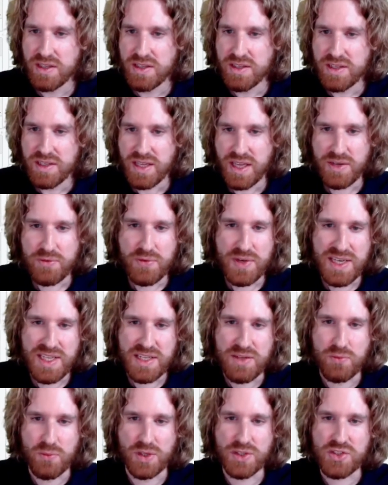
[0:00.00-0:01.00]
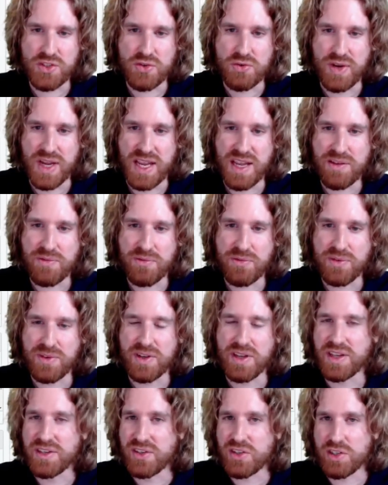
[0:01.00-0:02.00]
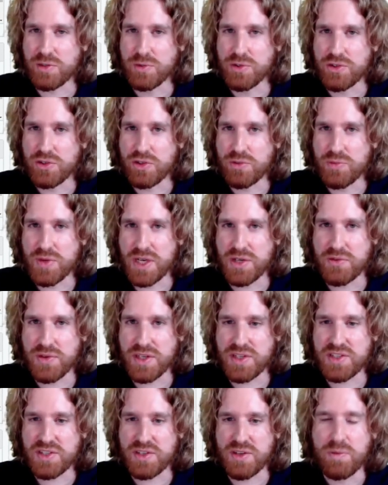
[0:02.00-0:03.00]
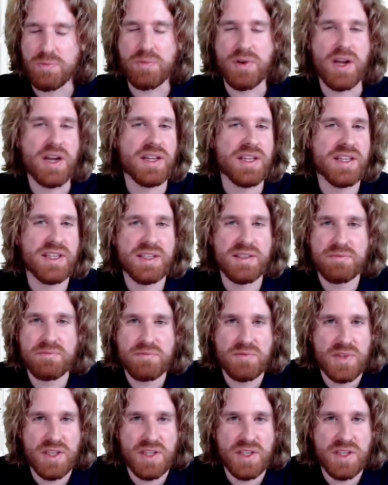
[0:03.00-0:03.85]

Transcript: And really, once you have a document term matrix, applying